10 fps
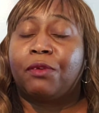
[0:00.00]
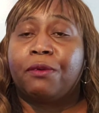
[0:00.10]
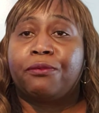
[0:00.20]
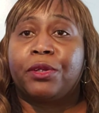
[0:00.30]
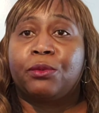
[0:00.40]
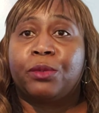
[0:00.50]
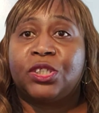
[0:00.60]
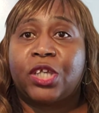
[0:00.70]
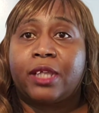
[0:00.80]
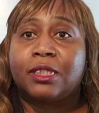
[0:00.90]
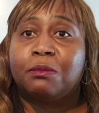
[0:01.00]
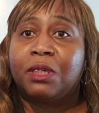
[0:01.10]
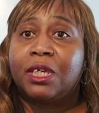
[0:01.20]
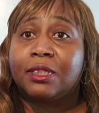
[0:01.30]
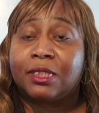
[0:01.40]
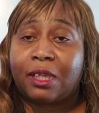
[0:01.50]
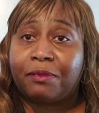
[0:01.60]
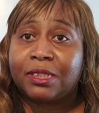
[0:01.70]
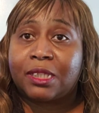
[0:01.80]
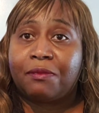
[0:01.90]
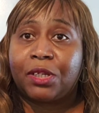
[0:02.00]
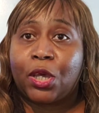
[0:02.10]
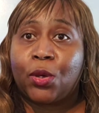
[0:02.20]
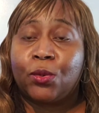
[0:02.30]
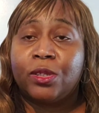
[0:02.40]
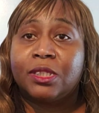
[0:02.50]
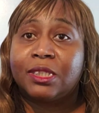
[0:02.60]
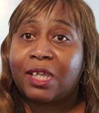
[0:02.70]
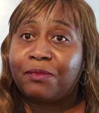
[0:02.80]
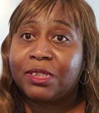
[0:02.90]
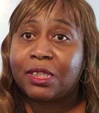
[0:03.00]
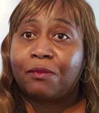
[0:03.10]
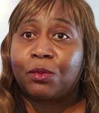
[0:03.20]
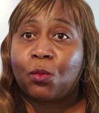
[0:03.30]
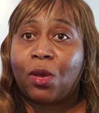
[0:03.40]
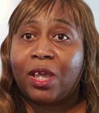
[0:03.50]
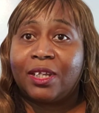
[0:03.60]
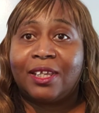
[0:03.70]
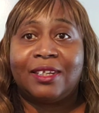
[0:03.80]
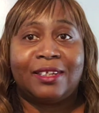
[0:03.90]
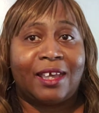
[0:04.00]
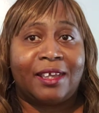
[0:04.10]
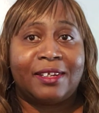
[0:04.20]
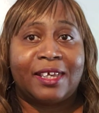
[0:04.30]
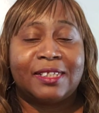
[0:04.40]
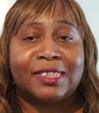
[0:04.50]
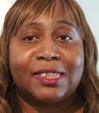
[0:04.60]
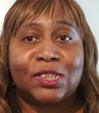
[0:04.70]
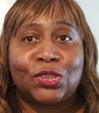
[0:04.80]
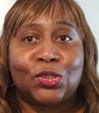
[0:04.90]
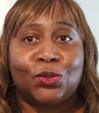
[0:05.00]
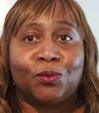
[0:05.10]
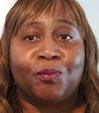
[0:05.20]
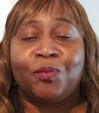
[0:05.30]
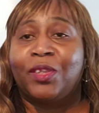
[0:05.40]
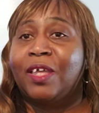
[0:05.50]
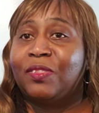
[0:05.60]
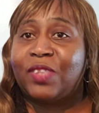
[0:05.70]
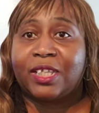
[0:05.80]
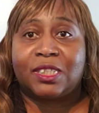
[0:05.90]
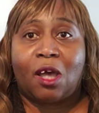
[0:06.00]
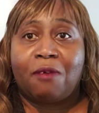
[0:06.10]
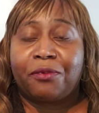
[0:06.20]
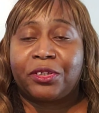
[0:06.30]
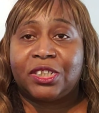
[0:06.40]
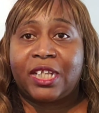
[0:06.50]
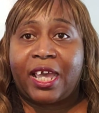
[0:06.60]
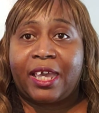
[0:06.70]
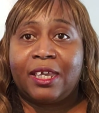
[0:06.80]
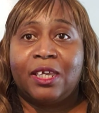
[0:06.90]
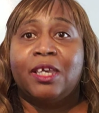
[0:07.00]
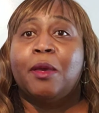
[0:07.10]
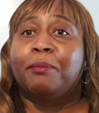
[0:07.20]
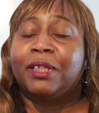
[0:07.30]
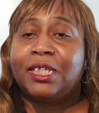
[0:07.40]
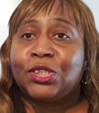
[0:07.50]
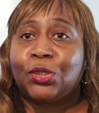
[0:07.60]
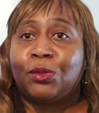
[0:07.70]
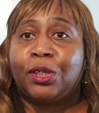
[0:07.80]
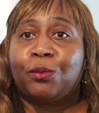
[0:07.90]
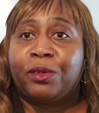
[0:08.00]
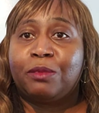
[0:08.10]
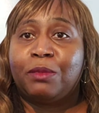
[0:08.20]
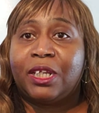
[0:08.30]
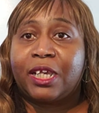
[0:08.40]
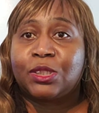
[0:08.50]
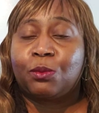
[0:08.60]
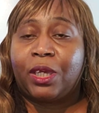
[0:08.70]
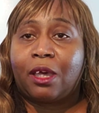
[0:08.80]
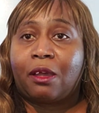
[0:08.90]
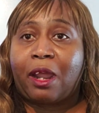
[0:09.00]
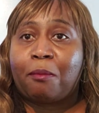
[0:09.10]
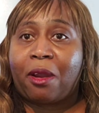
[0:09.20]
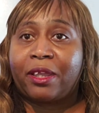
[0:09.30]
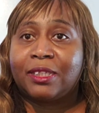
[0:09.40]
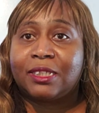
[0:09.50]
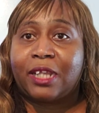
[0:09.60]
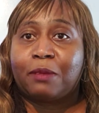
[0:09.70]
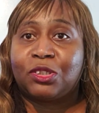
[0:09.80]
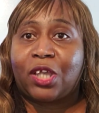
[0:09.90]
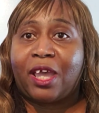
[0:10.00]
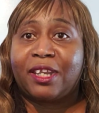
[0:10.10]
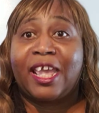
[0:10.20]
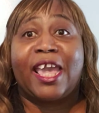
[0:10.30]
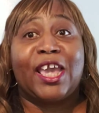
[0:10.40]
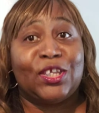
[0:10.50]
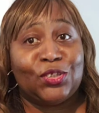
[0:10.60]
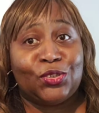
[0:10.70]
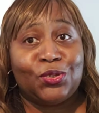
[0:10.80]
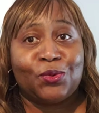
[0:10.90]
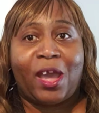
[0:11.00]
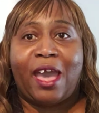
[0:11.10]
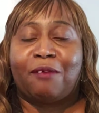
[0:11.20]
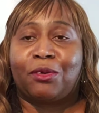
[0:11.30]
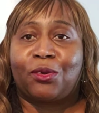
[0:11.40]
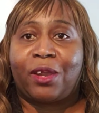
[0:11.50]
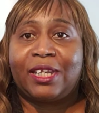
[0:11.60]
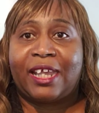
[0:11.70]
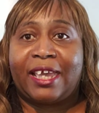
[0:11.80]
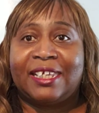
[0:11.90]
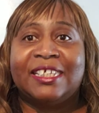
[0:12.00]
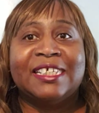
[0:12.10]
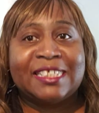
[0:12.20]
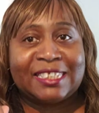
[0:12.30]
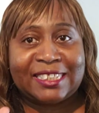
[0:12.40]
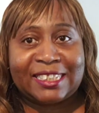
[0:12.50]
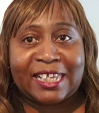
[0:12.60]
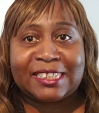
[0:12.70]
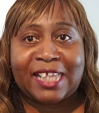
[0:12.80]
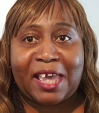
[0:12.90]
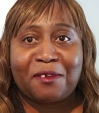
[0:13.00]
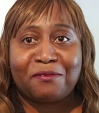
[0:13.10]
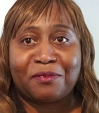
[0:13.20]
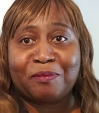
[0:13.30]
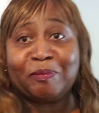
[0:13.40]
feel free to reach out to me at 770-771-9962. That's all for today. Please tune in with me next week on our market snapshot, and you have a great day. Stay safe.